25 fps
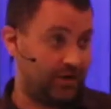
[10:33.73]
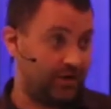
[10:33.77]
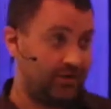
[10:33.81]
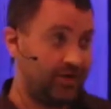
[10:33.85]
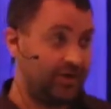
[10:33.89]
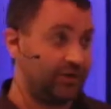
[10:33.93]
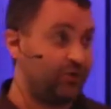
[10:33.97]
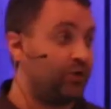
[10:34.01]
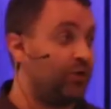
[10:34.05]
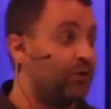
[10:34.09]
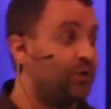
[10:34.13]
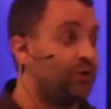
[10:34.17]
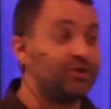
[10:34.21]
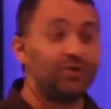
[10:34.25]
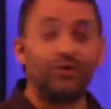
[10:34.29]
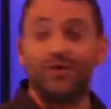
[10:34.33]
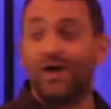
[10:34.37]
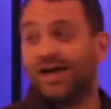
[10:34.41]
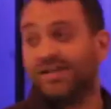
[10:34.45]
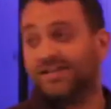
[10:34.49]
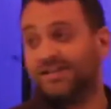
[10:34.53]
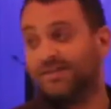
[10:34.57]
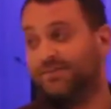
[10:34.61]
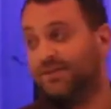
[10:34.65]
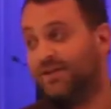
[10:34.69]
Are they doing what you
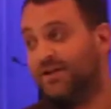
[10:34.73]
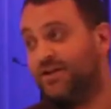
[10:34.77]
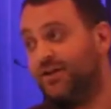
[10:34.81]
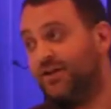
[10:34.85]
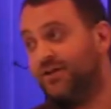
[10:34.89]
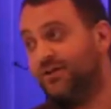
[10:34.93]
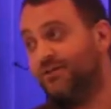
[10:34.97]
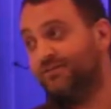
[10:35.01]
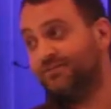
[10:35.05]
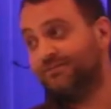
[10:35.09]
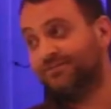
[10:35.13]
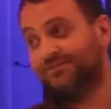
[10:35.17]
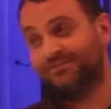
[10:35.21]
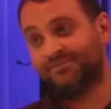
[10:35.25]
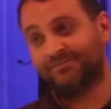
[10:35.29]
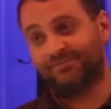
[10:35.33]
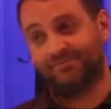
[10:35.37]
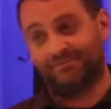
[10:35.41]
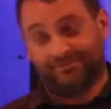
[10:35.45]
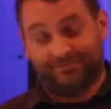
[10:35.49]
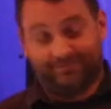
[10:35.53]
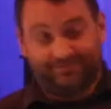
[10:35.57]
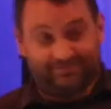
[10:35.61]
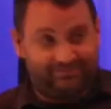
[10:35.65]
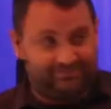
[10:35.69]
asked them to do?
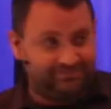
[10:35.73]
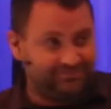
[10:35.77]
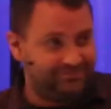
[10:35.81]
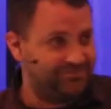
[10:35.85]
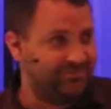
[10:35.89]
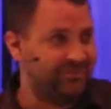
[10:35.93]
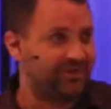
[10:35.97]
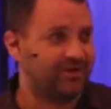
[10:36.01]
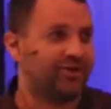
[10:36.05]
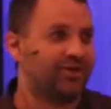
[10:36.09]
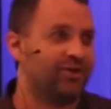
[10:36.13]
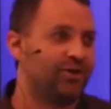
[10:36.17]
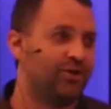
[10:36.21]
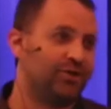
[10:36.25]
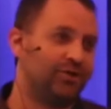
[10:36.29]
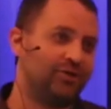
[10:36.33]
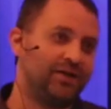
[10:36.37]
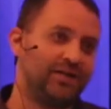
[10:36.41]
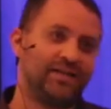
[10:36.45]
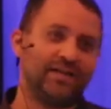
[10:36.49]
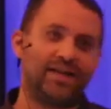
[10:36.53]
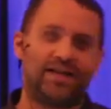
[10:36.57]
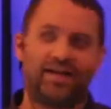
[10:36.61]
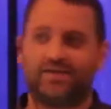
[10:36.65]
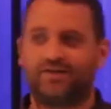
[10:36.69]
You don't
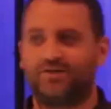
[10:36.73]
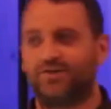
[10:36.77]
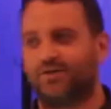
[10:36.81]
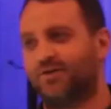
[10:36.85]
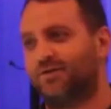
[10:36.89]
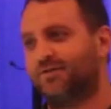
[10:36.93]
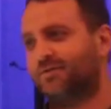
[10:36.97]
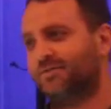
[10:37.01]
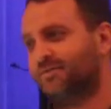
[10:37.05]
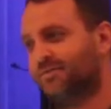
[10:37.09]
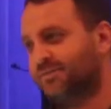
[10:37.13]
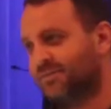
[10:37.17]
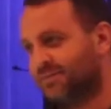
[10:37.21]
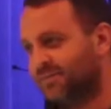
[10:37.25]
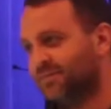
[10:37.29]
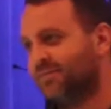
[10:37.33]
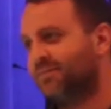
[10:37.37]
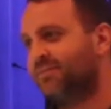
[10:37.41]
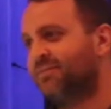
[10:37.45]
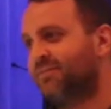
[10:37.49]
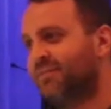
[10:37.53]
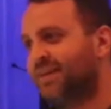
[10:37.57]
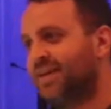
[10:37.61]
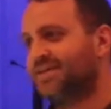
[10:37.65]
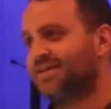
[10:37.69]
need to answer.
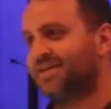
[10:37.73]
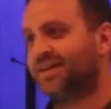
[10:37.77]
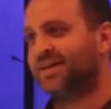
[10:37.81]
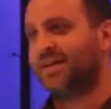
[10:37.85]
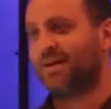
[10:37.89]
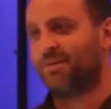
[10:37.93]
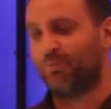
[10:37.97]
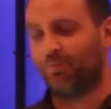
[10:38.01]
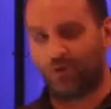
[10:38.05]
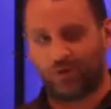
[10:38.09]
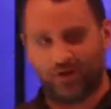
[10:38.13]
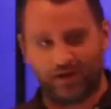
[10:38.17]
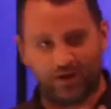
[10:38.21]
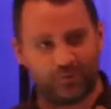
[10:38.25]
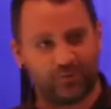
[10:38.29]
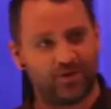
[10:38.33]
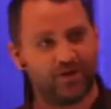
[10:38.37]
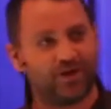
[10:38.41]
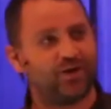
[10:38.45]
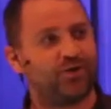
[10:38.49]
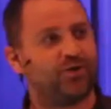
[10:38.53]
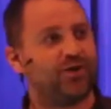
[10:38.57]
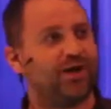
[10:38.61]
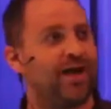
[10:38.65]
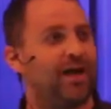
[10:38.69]
It's Sunday morning. We
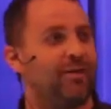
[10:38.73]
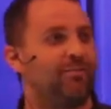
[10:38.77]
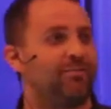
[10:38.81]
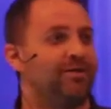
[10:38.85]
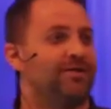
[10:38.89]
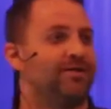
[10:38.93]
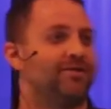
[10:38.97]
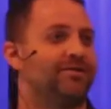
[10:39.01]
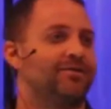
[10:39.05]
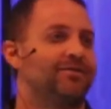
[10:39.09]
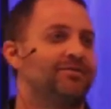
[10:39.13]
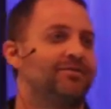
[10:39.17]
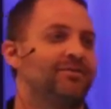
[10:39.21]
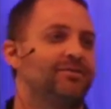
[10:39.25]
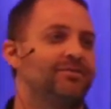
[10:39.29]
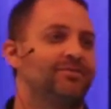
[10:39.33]
know it happened.